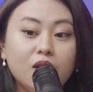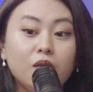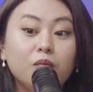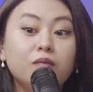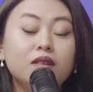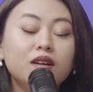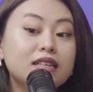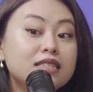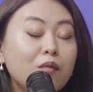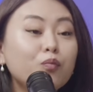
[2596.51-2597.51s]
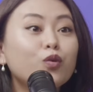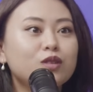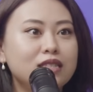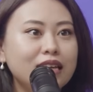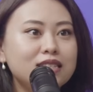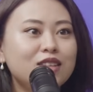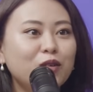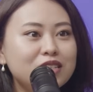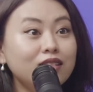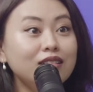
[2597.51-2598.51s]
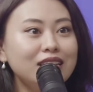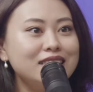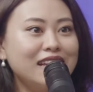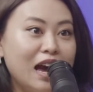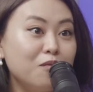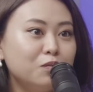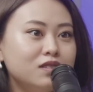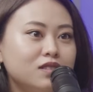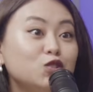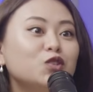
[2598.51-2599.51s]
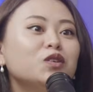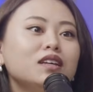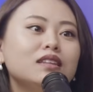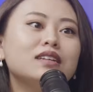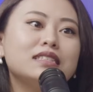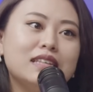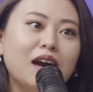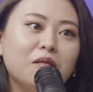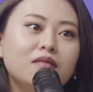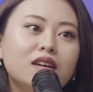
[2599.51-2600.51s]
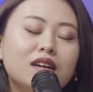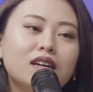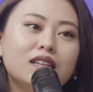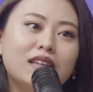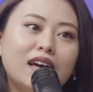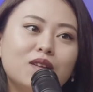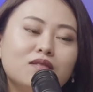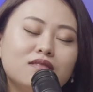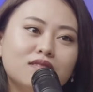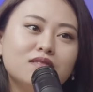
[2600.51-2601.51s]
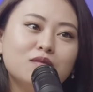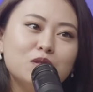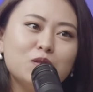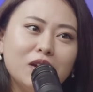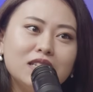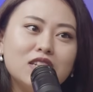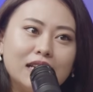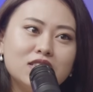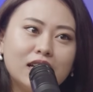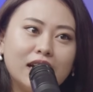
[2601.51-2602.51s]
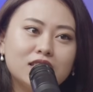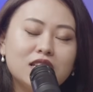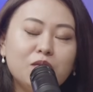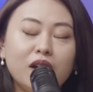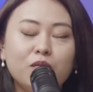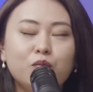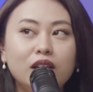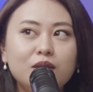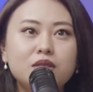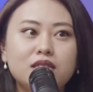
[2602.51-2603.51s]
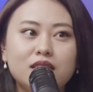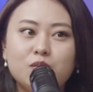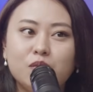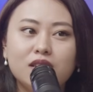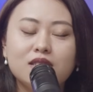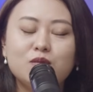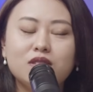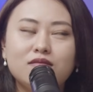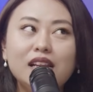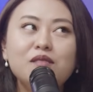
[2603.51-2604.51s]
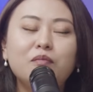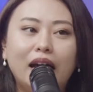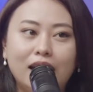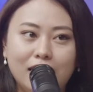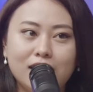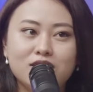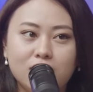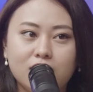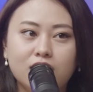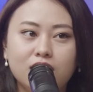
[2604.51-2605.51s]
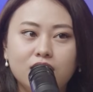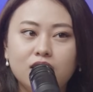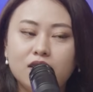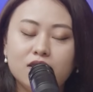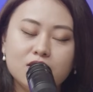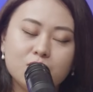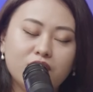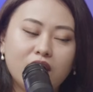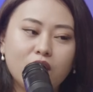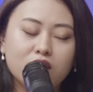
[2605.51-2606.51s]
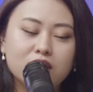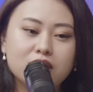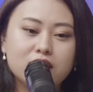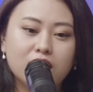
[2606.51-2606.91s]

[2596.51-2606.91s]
The exam process, there were certain things that happened during the exam that was quite challenging actually. My prelims experience was really bad last year, to be very honest.